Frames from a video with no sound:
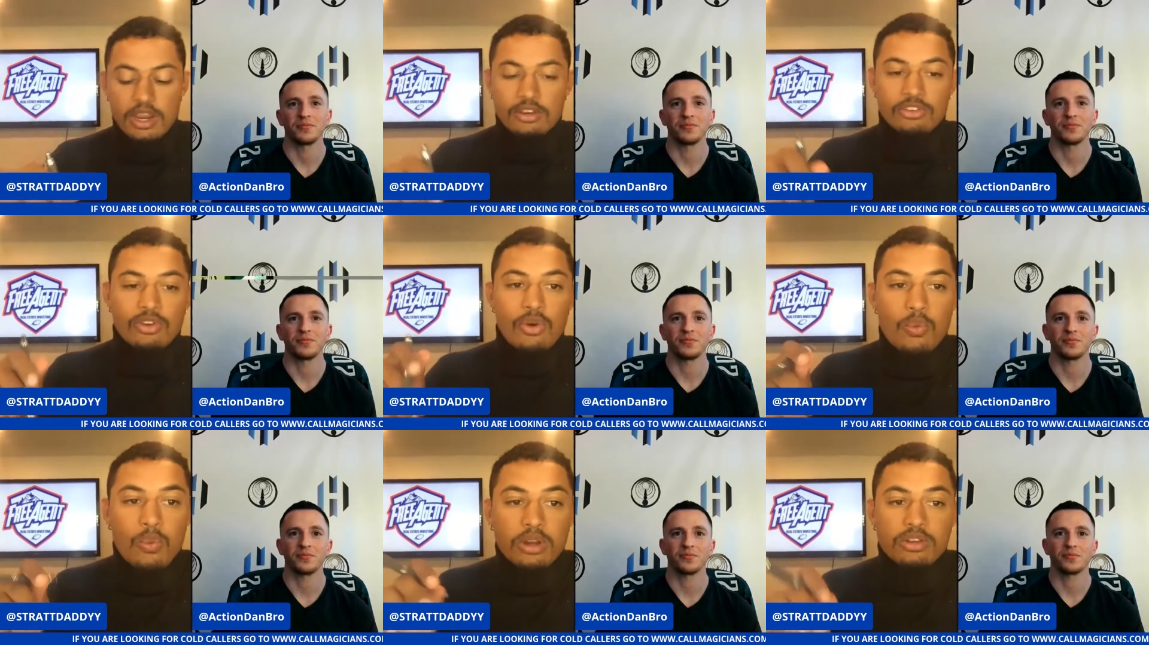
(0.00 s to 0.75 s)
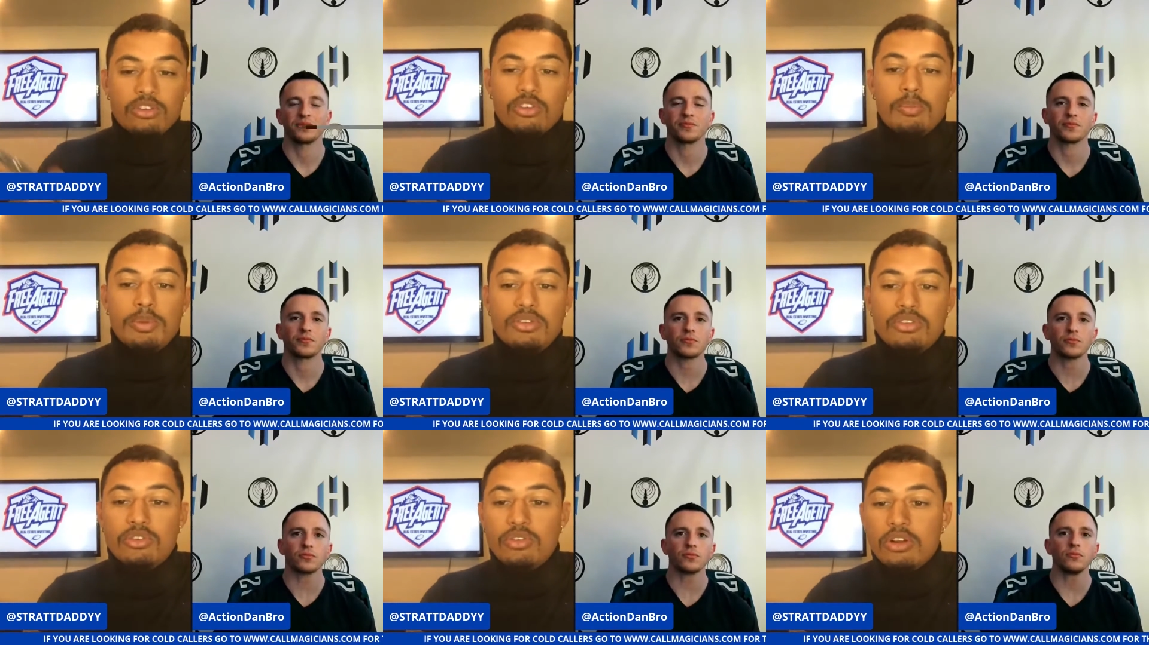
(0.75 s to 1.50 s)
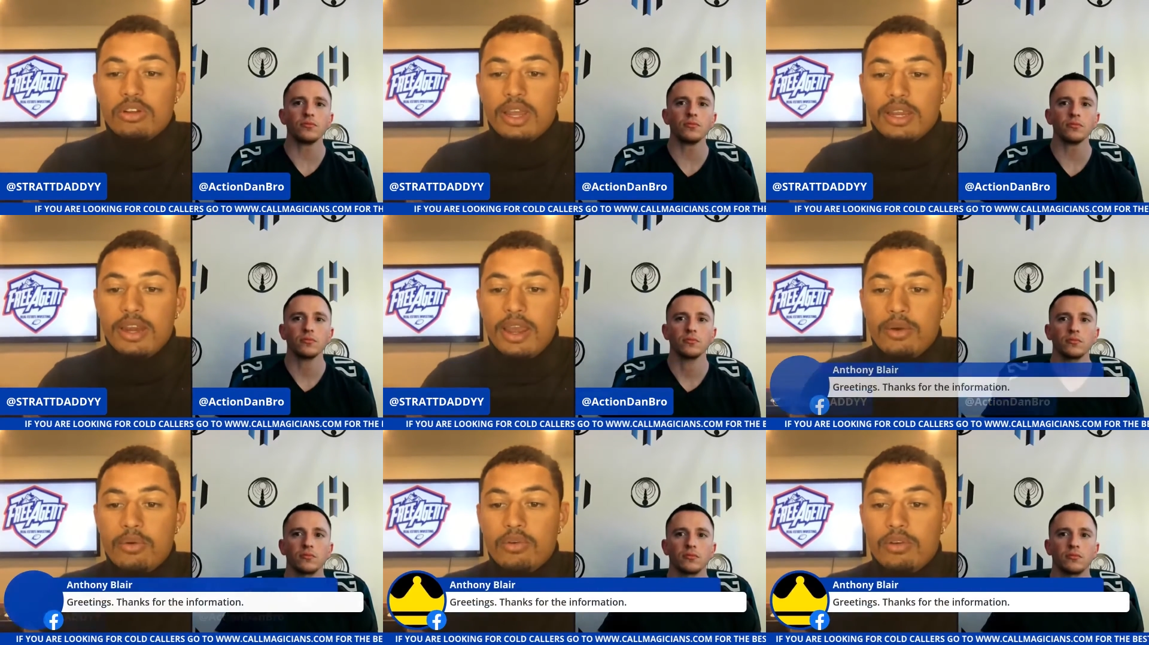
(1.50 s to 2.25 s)
Speaker 1: And so, what does your business look like
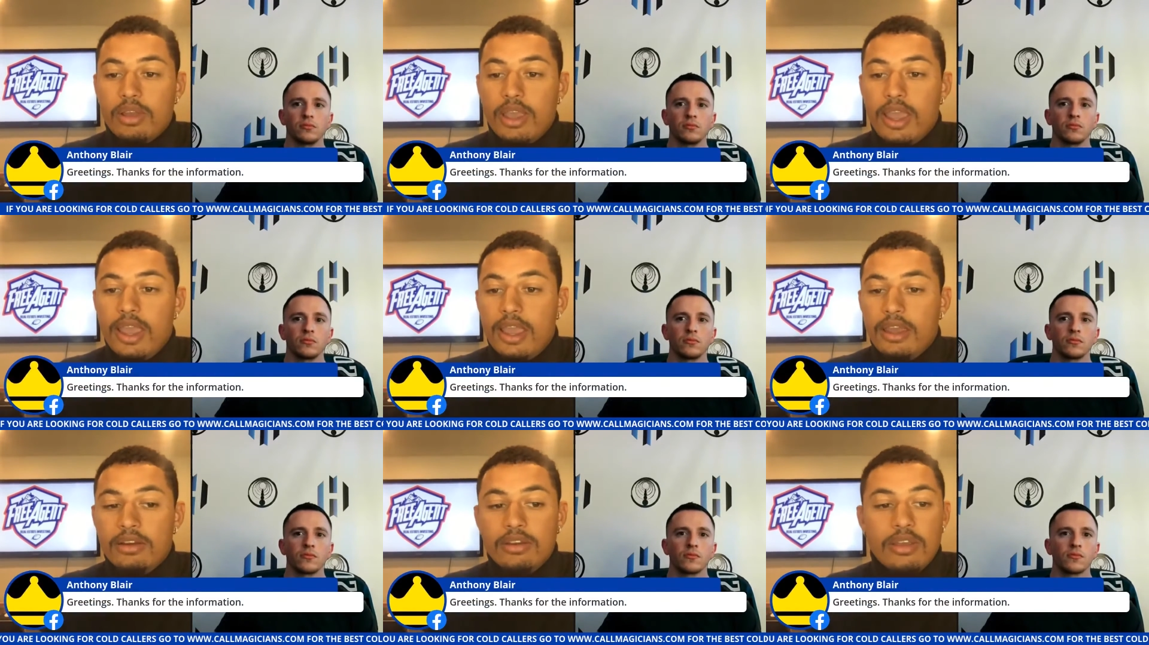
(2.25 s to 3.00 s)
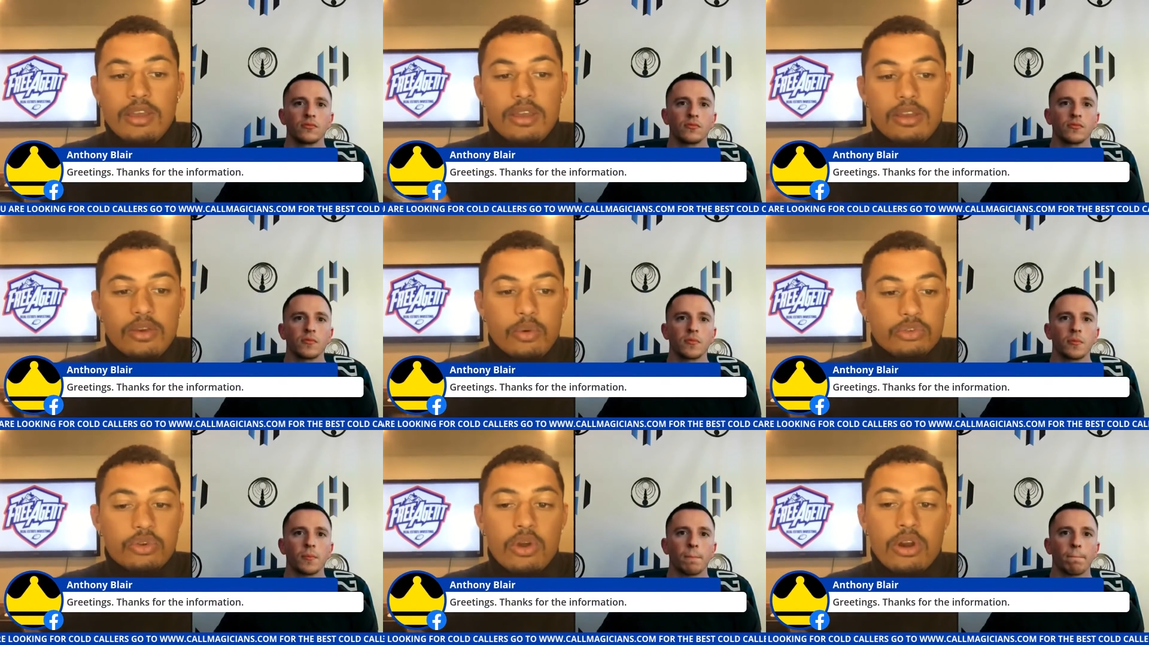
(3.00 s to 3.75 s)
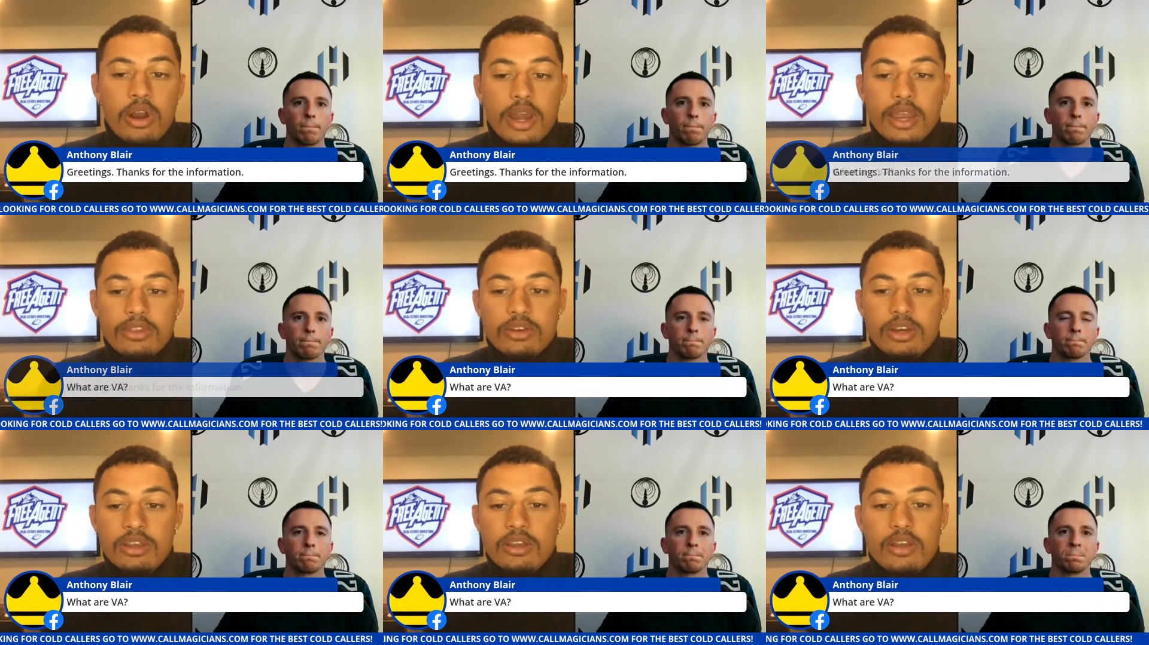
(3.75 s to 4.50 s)
now? And what's going on,
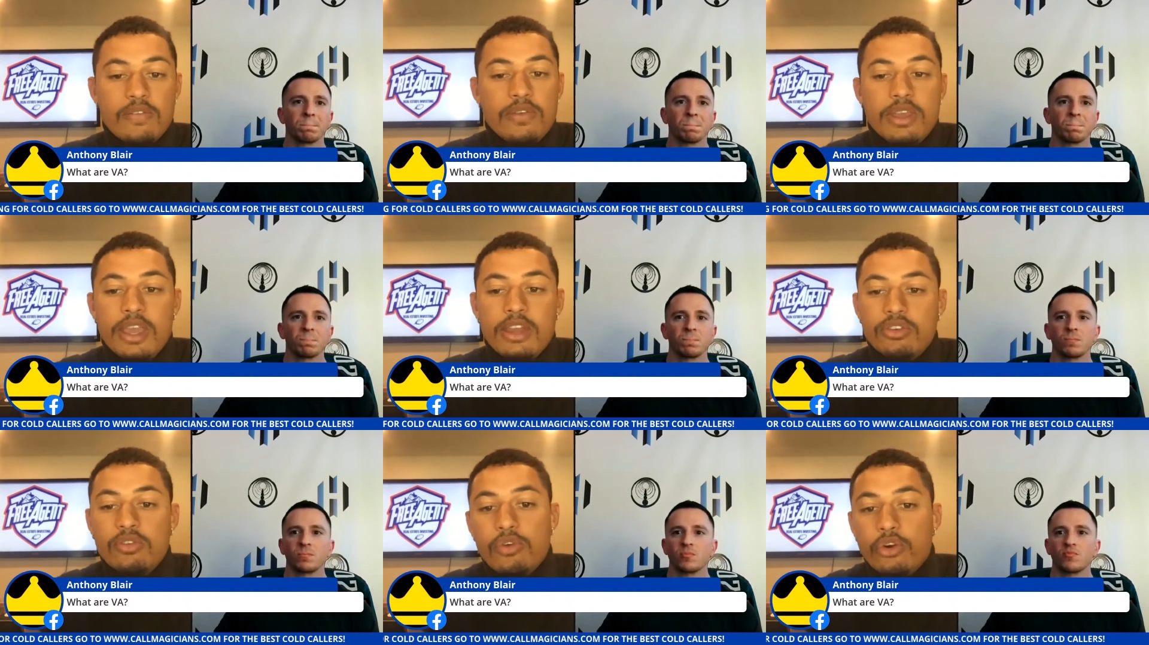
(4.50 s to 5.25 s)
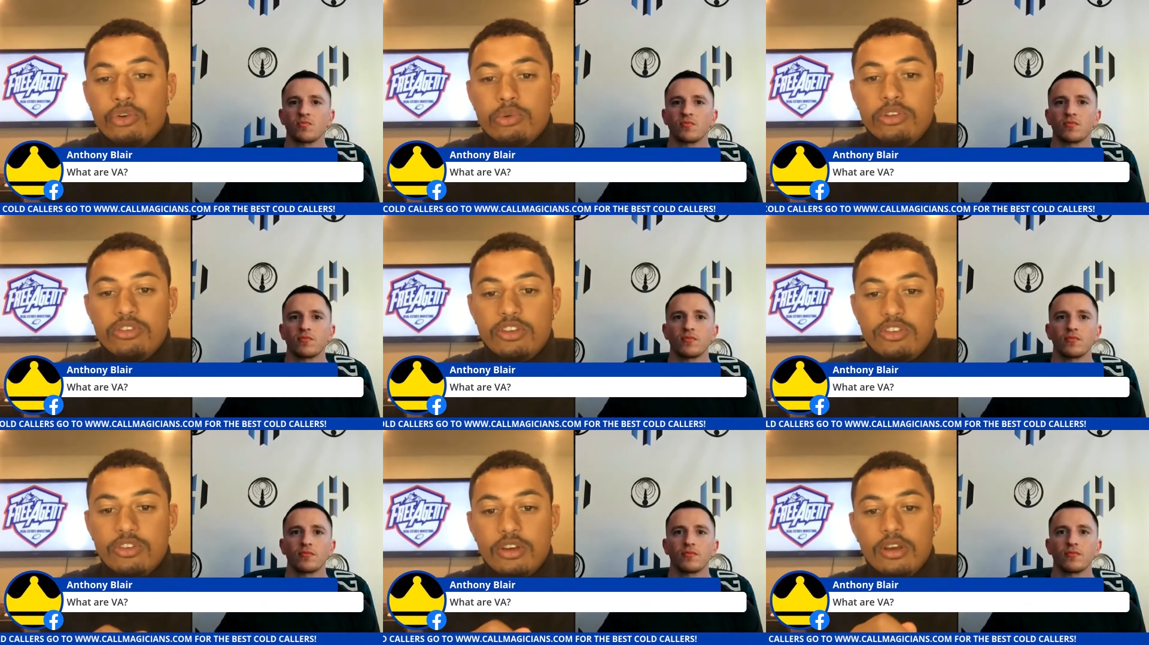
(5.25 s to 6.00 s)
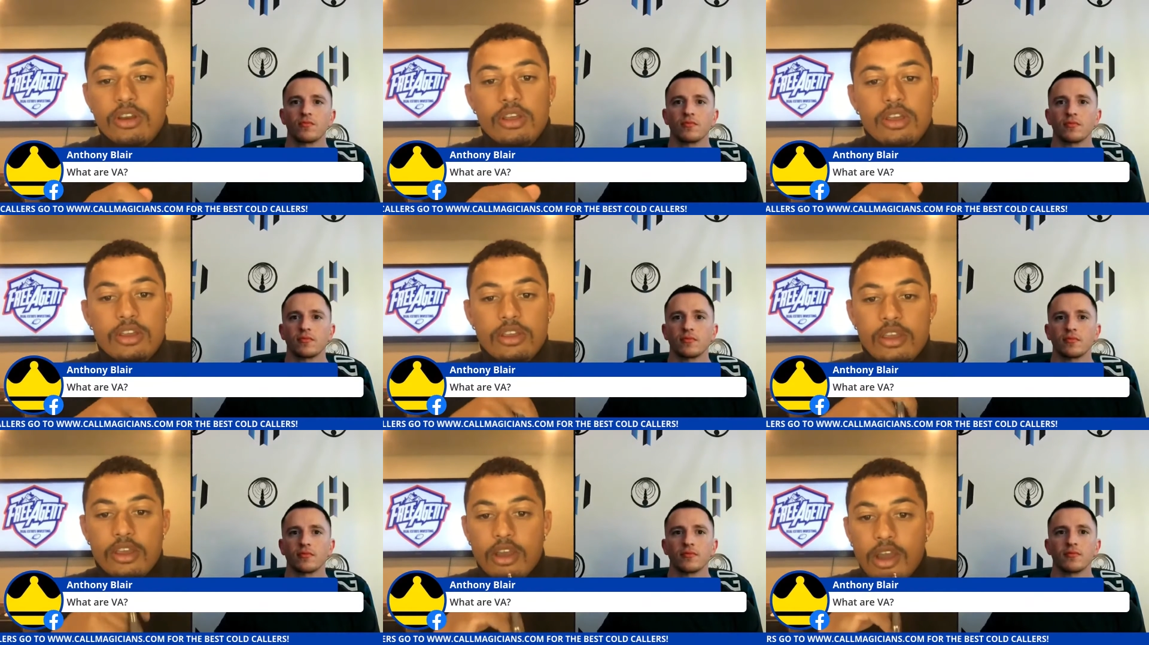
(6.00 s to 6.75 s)
Anthony? A VA is a virtual assistant,
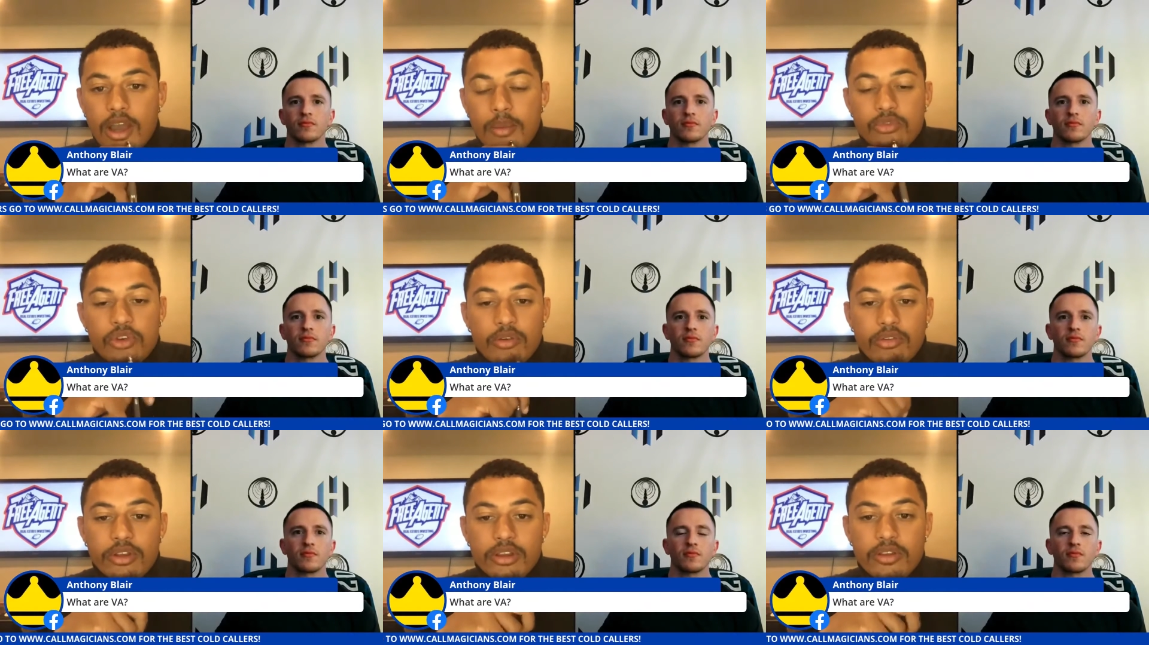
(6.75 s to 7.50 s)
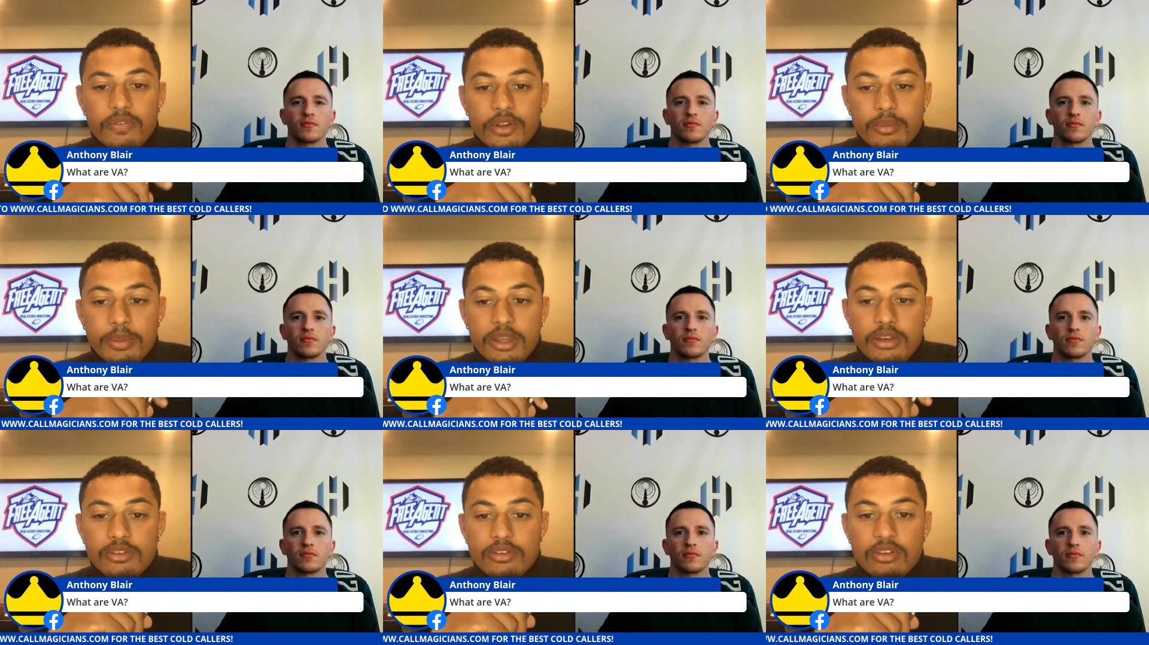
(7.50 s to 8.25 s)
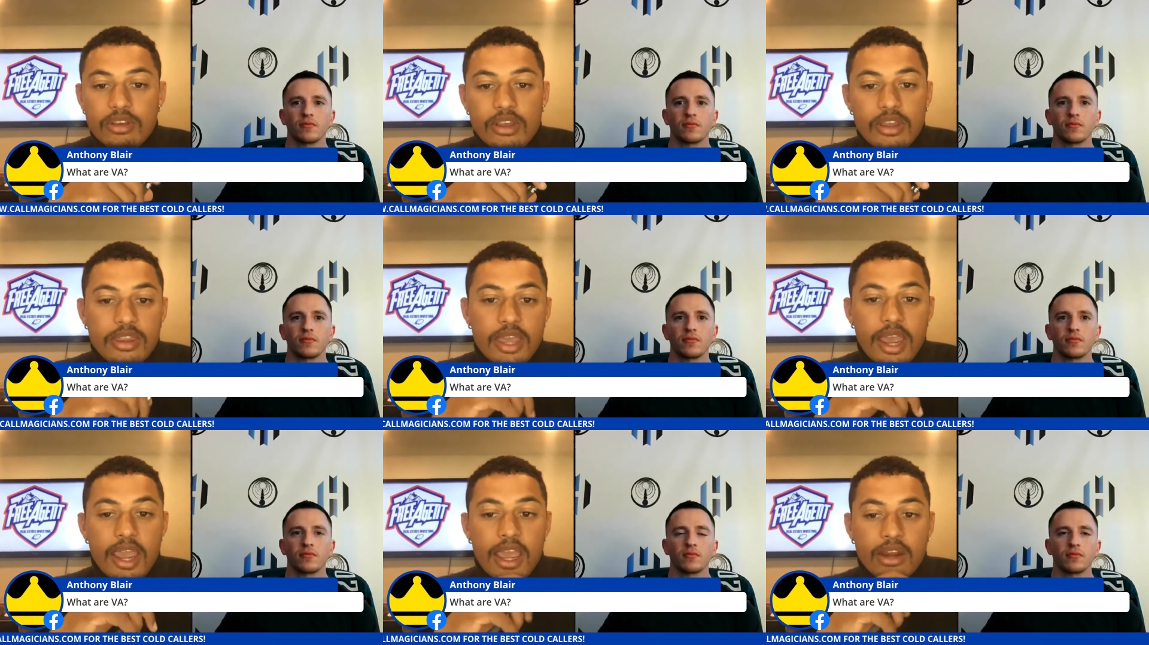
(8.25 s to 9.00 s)
um, generally in the Philippines,
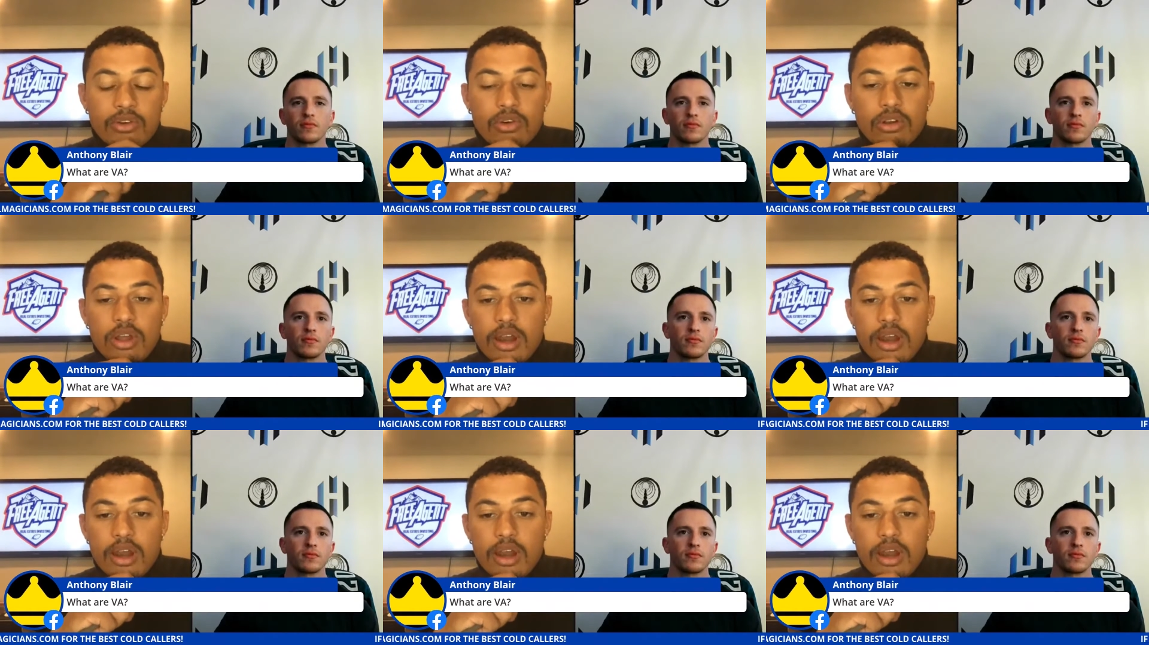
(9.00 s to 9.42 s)
that handle a